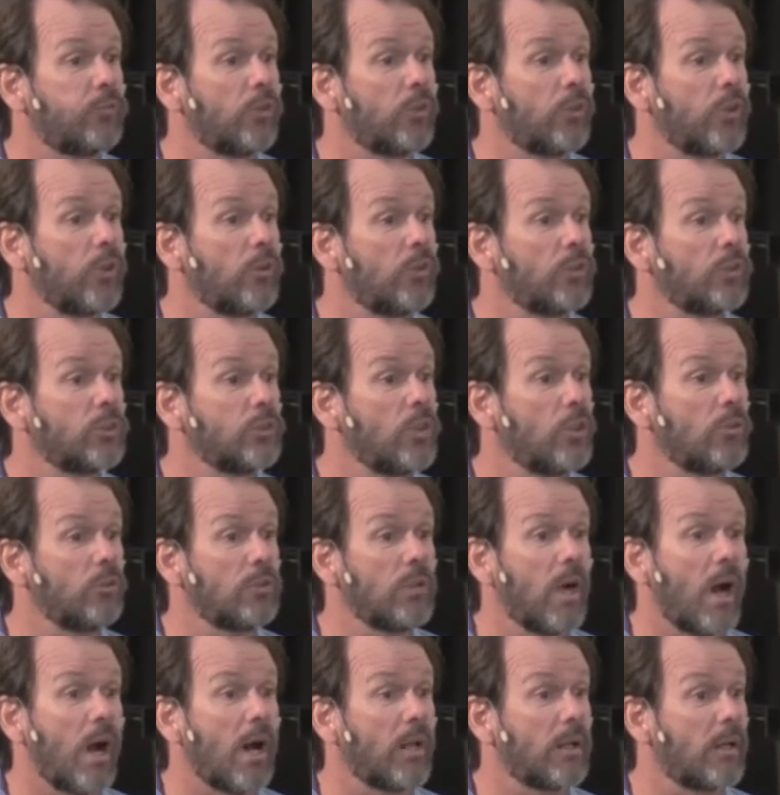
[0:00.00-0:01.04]
For there is no
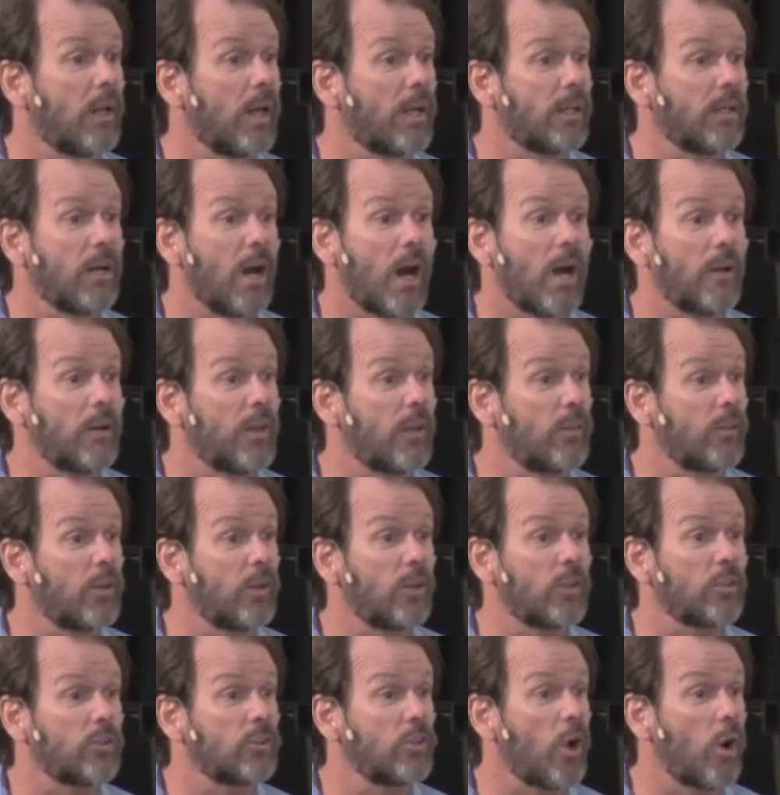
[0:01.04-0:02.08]
God like God, and there
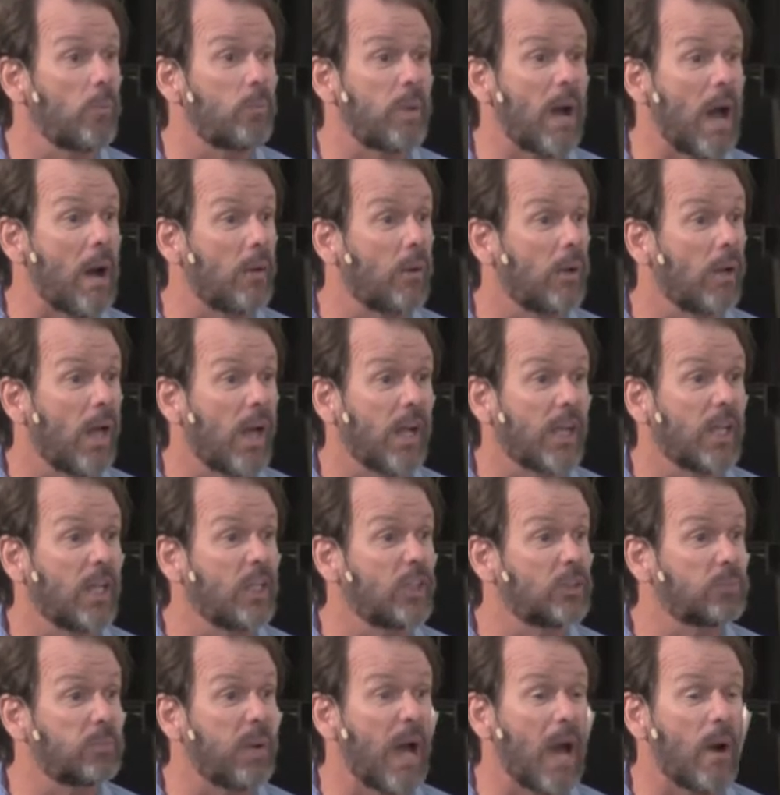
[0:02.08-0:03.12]
is no power like
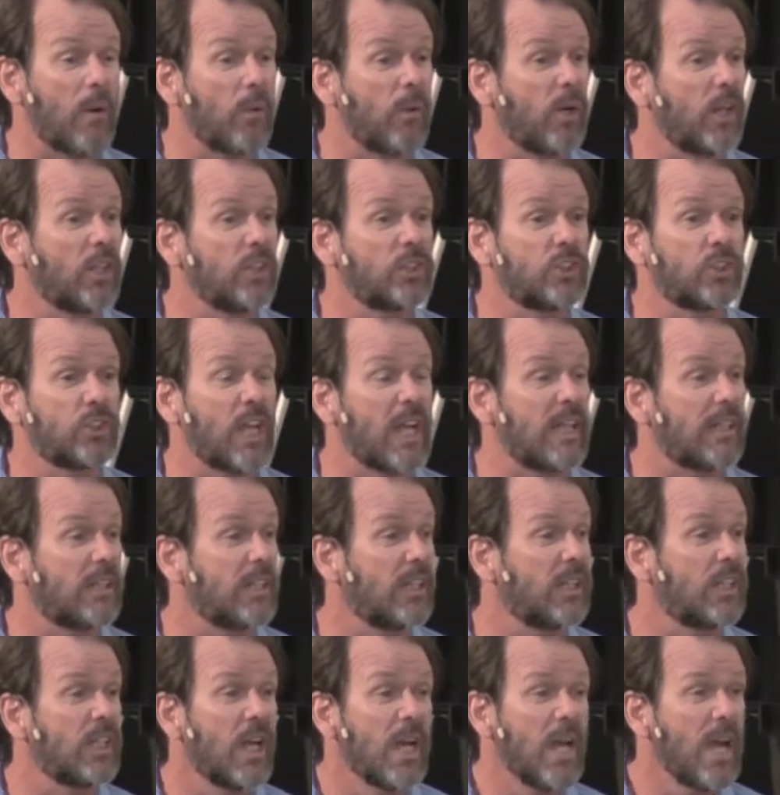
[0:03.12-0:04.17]
his power, and
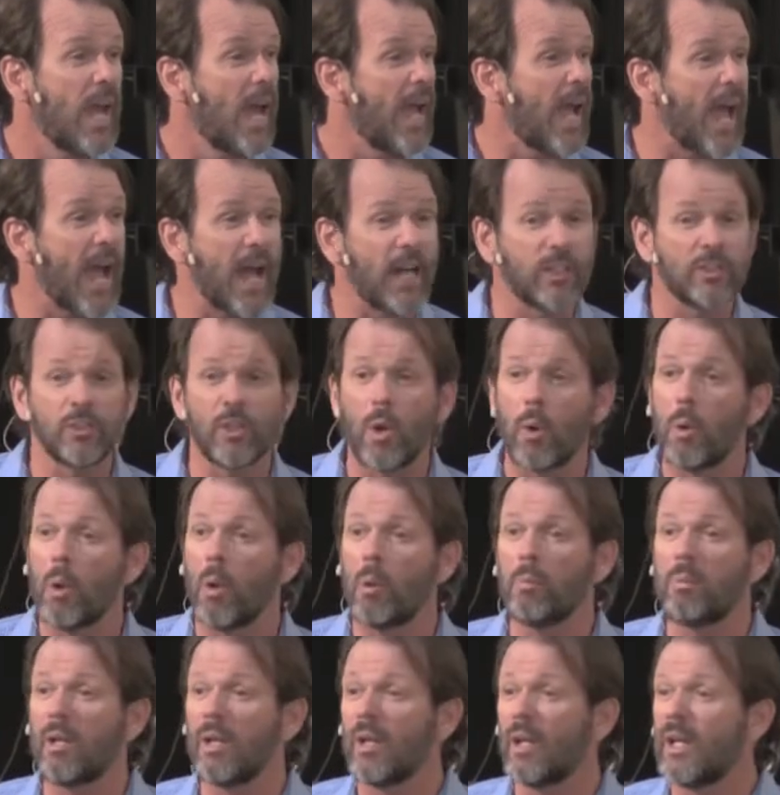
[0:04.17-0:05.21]
Satan has no
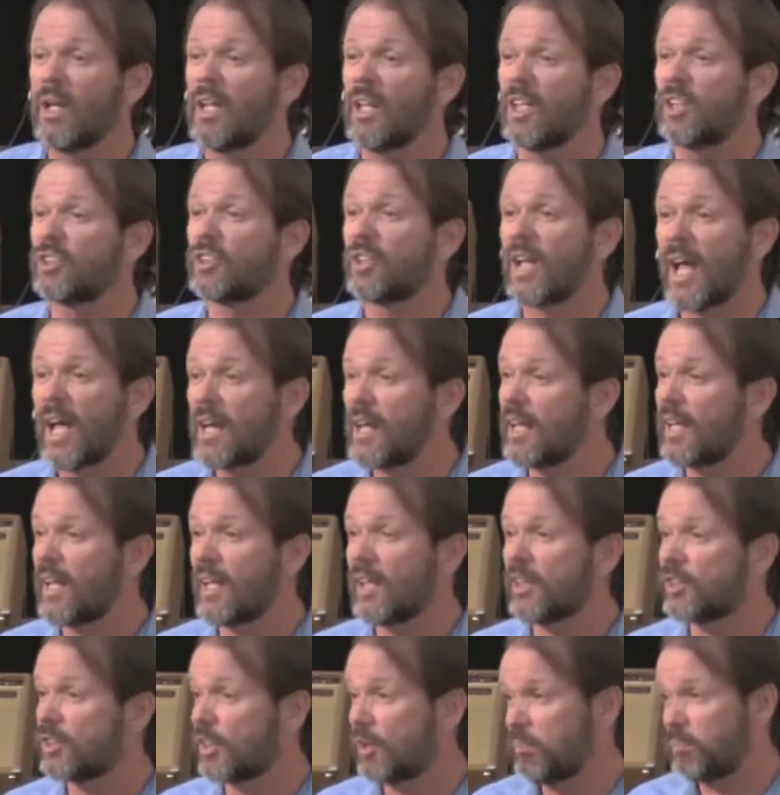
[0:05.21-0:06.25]
ability to stand
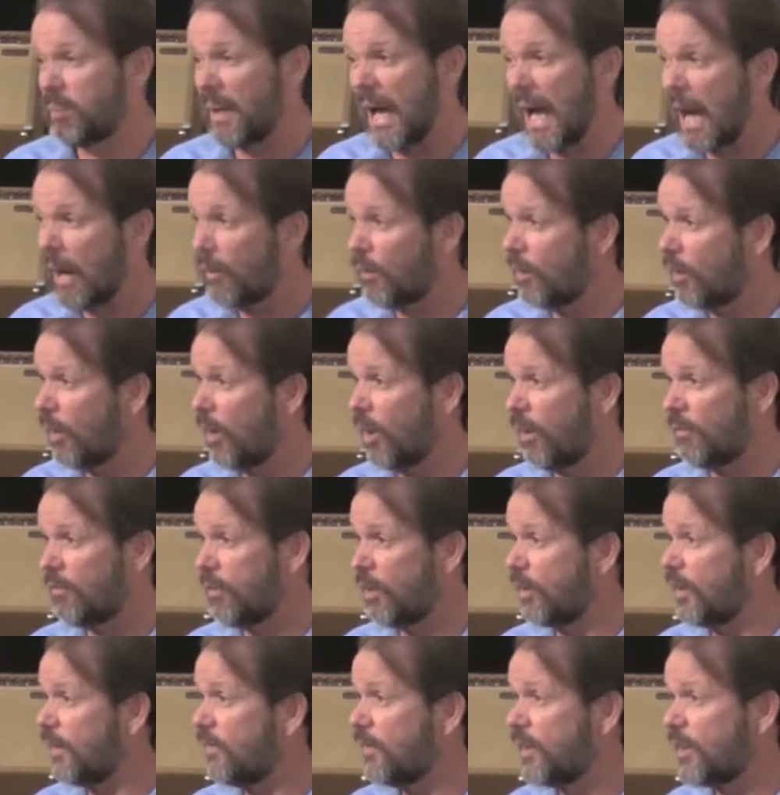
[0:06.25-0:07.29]
against the power of
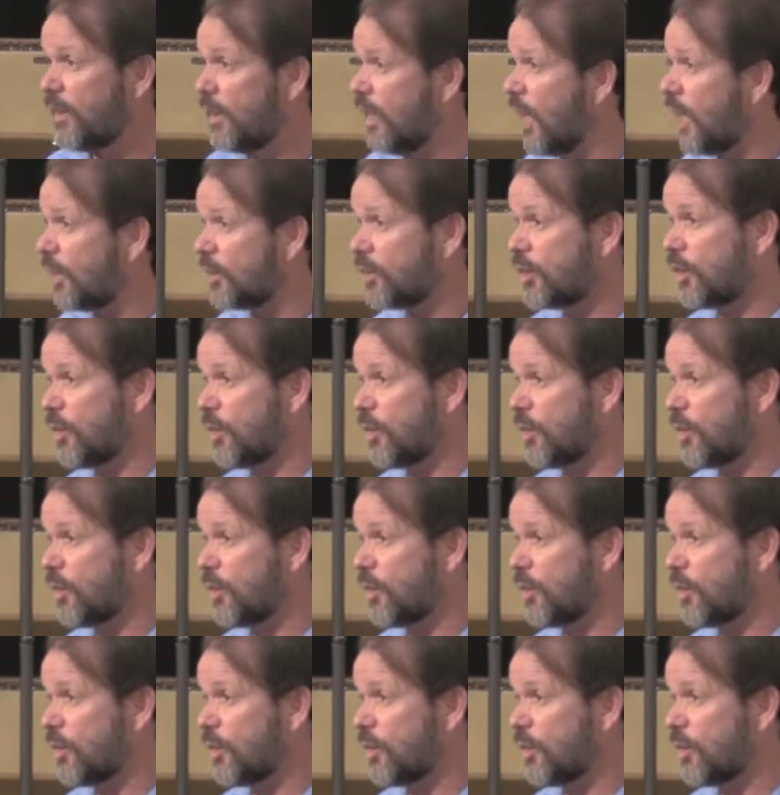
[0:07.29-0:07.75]
the living God.